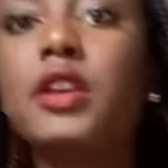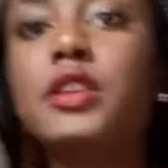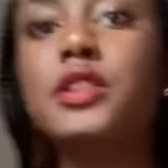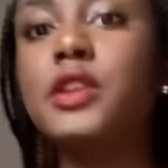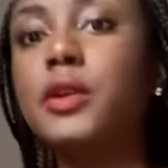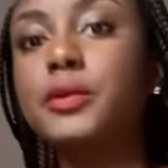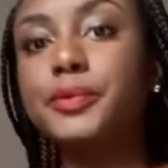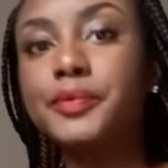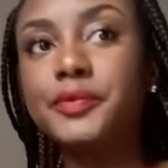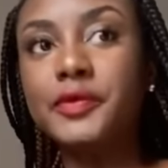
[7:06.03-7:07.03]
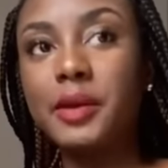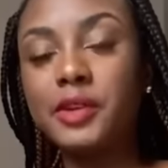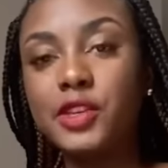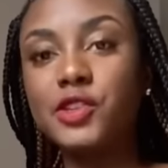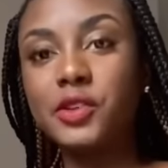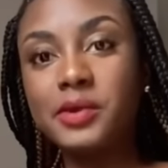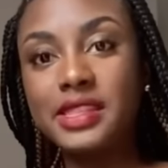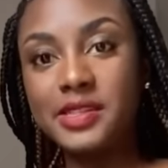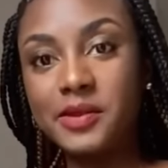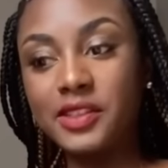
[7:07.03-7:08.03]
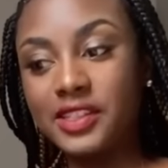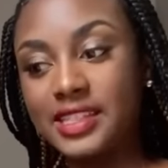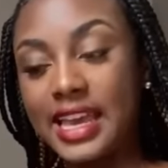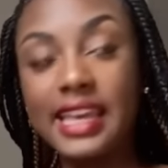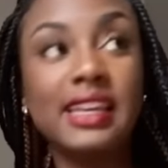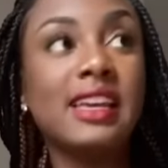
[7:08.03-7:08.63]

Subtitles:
So I'm gonna show you what this one looks like.